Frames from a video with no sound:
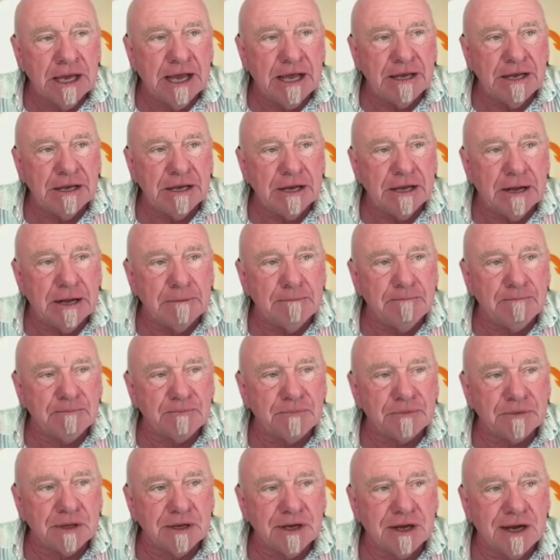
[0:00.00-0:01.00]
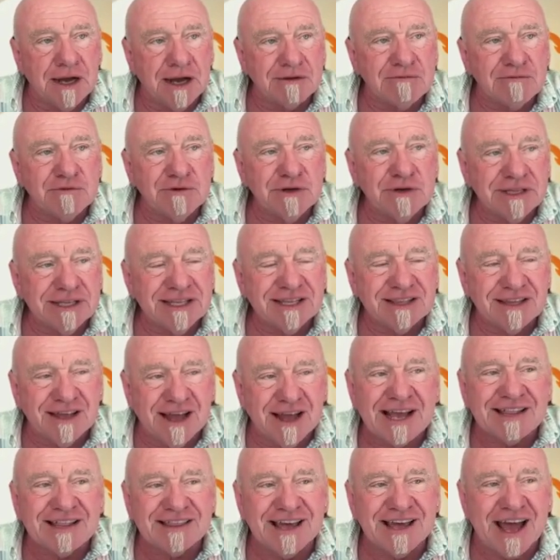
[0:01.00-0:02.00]
And I really
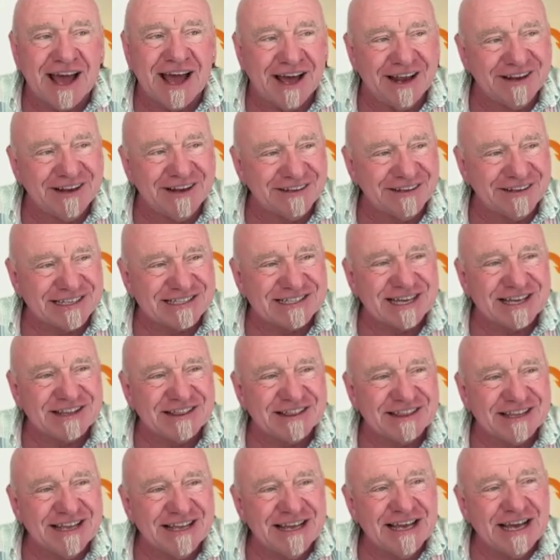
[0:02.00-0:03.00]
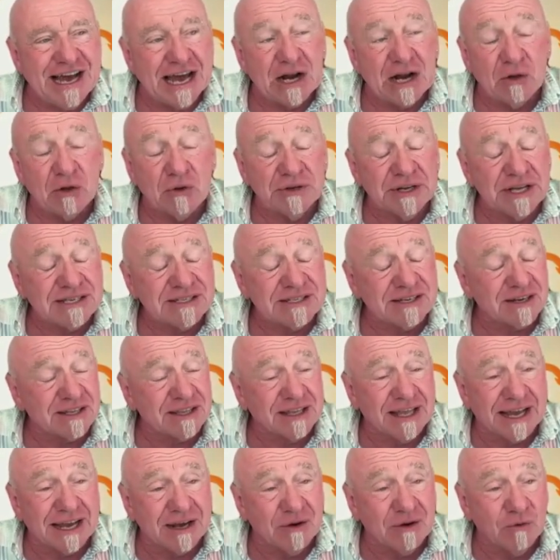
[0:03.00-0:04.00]
like that I don't
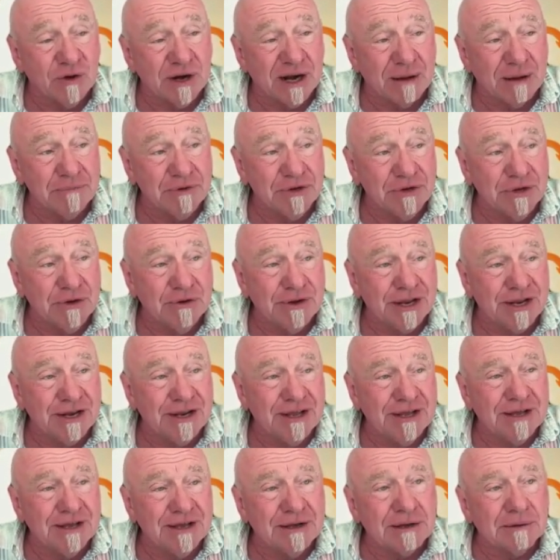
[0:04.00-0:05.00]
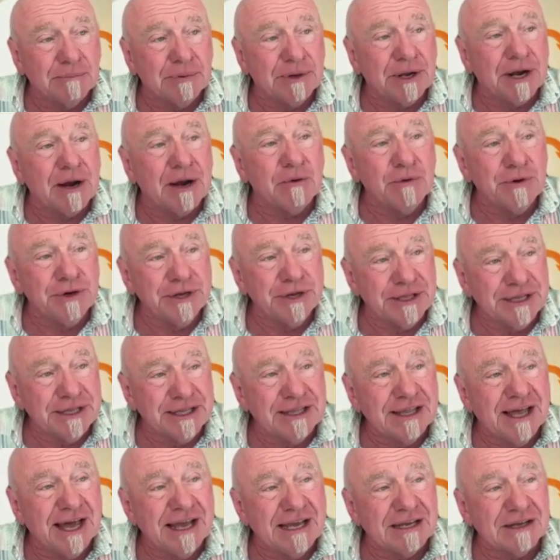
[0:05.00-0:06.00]
necessarily like it when I'm doing it, but I
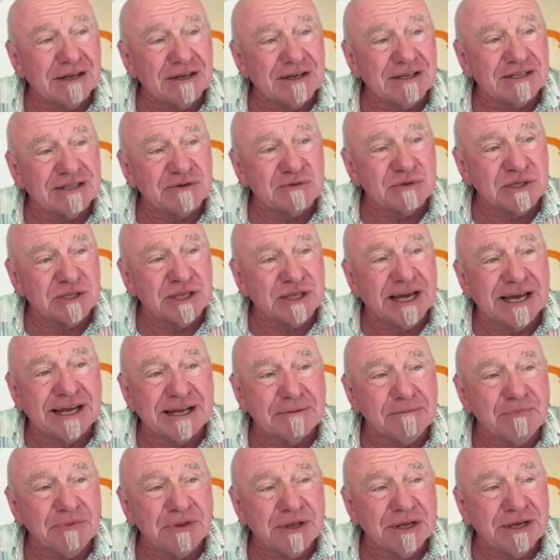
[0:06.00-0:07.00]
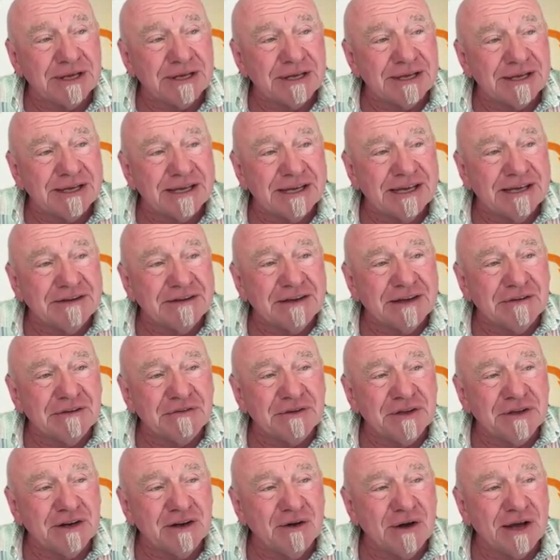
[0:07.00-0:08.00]
really like it because it was like,
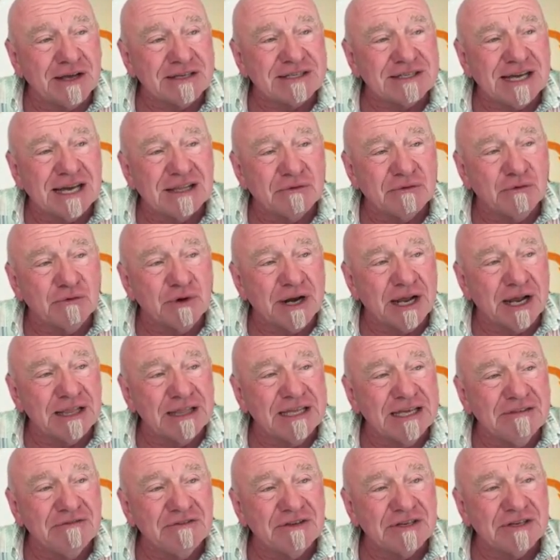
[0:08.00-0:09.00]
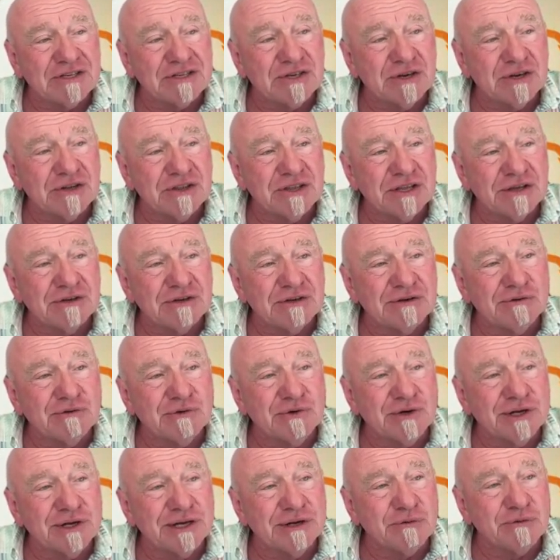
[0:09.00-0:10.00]
if you know, when I leave this earth,
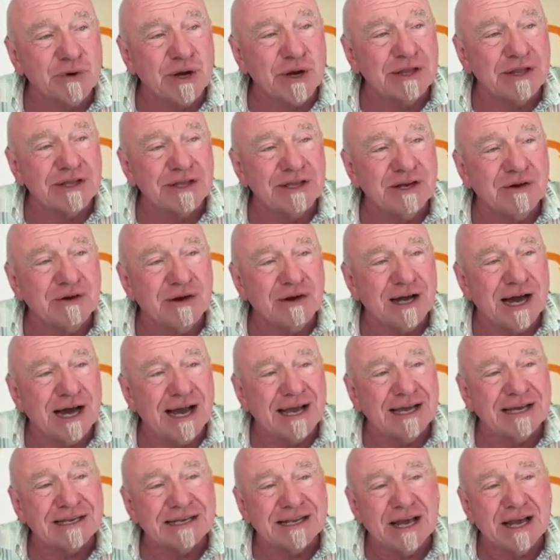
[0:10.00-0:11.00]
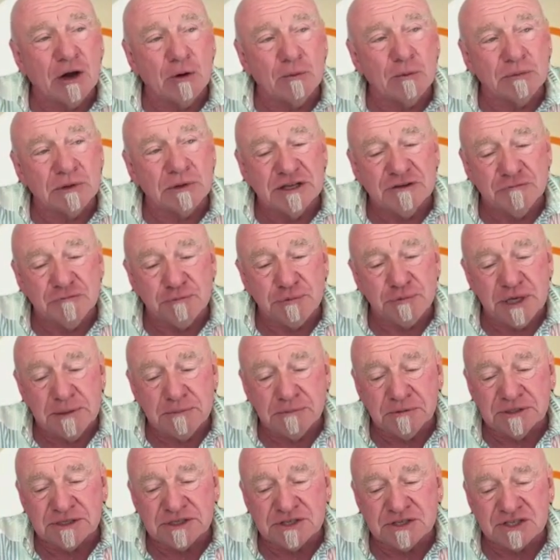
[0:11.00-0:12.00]
I can help lift
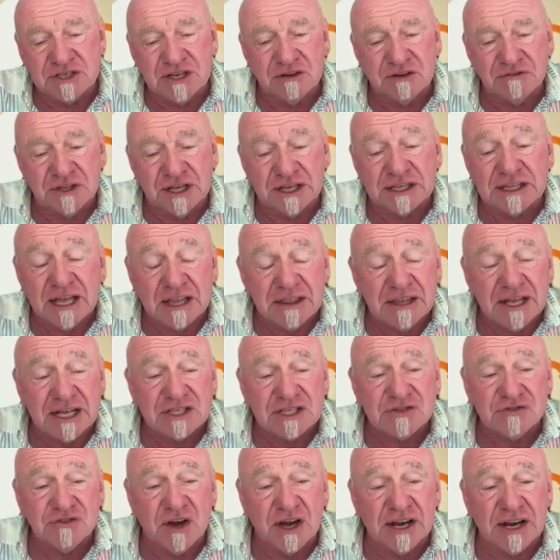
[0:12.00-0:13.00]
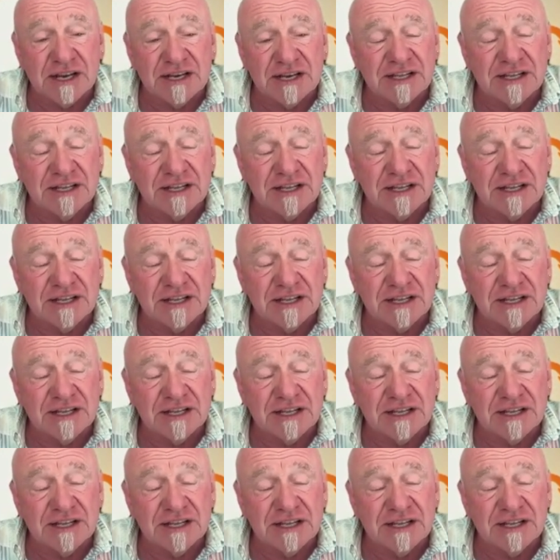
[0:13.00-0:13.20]
people and stuff like that, and that's fine.